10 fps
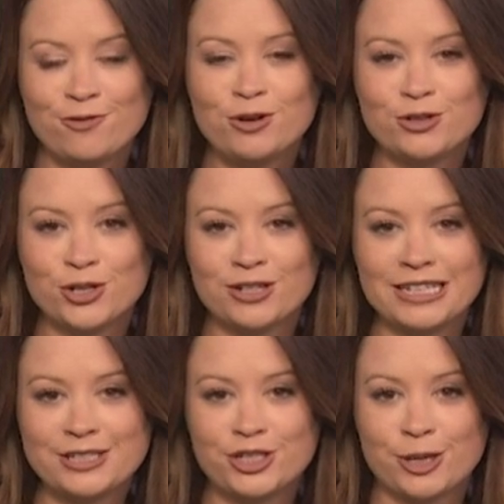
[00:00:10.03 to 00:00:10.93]

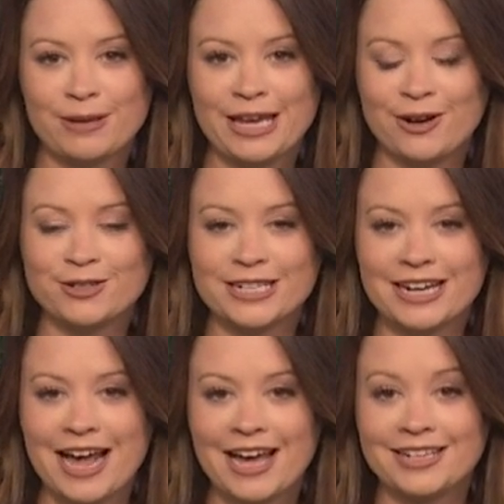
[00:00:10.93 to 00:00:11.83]
Photojournalist Jeremy
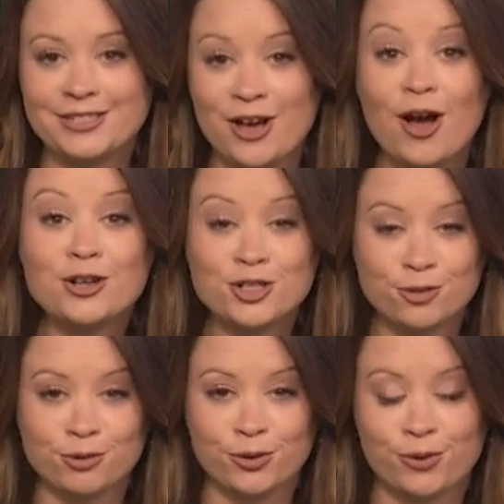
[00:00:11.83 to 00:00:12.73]
Erickson and I talked
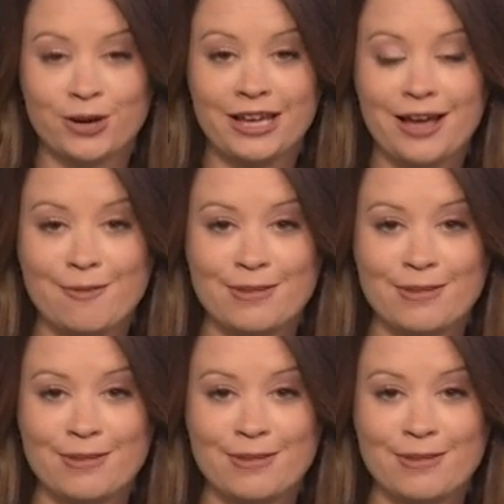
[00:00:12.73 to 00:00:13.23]
to the brewery